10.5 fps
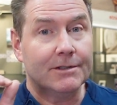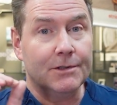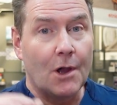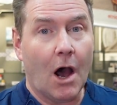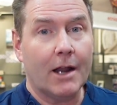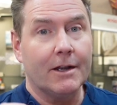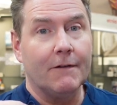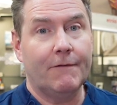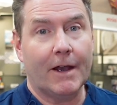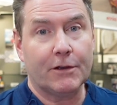not
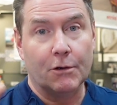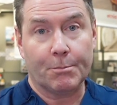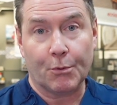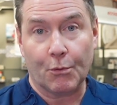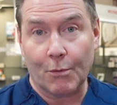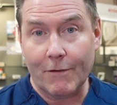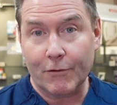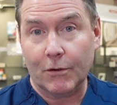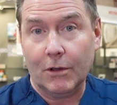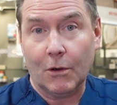affect your
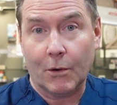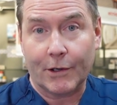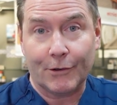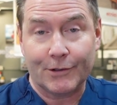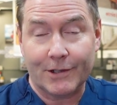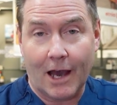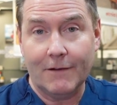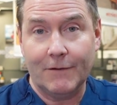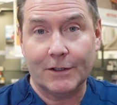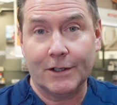peripheral or your
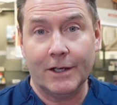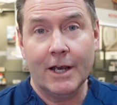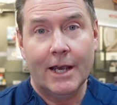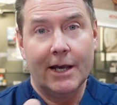side vision.